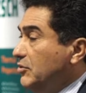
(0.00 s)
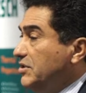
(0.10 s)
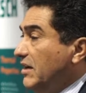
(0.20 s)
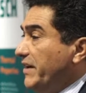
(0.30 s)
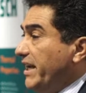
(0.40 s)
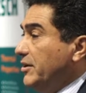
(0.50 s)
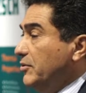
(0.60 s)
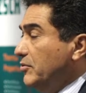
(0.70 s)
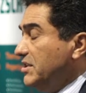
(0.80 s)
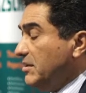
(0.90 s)
total
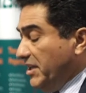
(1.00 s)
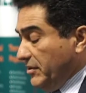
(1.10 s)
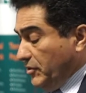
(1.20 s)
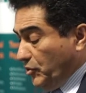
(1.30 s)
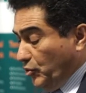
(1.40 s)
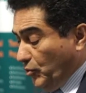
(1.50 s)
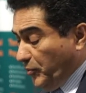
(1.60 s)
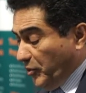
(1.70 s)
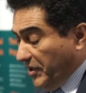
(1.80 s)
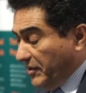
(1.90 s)
value is about
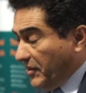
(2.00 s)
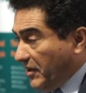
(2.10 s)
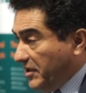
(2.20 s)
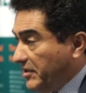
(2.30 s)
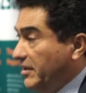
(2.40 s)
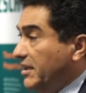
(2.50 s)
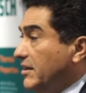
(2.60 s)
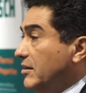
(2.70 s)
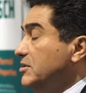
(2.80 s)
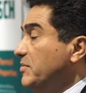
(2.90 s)
$2.3 trillion,
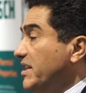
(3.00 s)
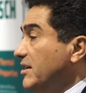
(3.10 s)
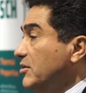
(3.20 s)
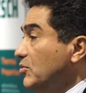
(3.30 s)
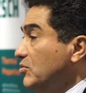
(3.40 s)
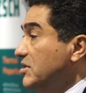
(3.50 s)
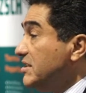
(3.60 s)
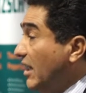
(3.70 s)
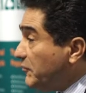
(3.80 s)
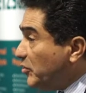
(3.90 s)
but that includes
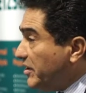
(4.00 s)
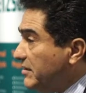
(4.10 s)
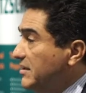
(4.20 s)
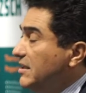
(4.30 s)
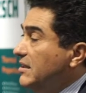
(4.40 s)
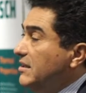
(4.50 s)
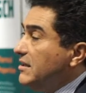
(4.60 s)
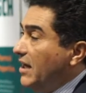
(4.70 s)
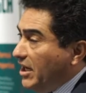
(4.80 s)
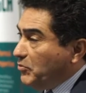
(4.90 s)
software.
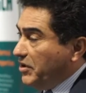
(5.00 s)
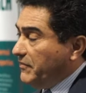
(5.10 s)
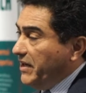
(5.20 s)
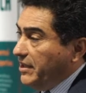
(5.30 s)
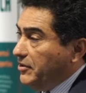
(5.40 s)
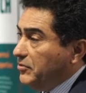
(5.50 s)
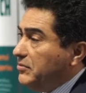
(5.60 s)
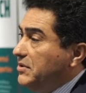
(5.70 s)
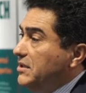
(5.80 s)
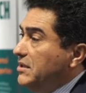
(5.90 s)
The hardware value
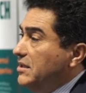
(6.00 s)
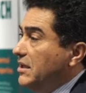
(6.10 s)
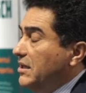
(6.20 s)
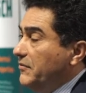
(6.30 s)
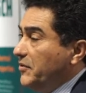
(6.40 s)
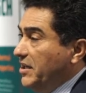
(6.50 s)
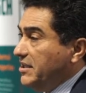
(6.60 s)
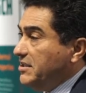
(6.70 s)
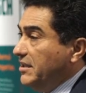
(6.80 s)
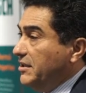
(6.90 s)
for the
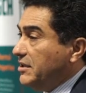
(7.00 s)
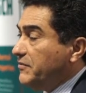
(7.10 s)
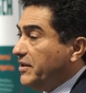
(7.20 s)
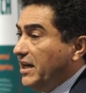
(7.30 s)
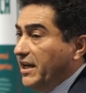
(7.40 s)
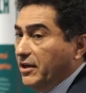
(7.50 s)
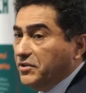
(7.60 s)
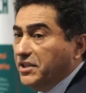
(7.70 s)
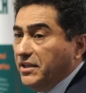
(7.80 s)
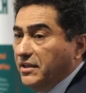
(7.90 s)
next 10 years for the
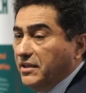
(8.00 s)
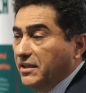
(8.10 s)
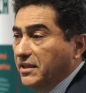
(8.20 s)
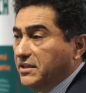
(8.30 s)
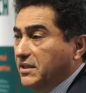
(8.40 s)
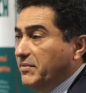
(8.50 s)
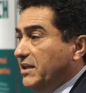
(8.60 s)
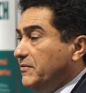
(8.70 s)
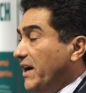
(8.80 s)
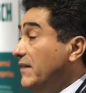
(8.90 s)
IoT is
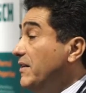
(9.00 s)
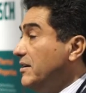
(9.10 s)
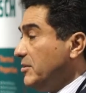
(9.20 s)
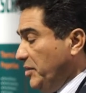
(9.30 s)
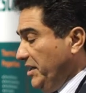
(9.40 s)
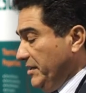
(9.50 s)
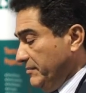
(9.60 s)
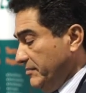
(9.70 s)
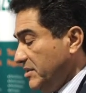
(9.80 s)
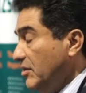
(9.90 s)
about $500 billion.
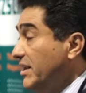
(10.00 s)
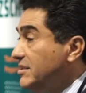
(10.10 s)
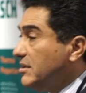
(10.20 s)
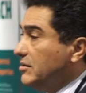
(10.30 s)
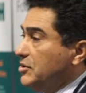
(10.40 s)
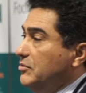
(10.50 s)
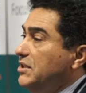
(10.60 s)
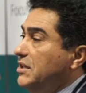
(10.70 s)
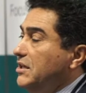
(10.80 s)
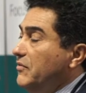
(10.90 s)
So that's also
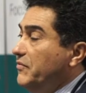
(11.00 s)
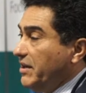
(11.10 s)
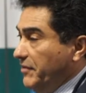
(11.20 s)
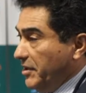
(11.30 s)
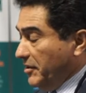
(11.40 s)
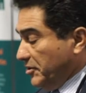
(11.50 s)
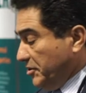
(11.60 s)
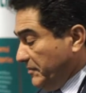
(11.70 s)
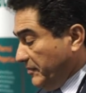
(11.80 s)
very, very large.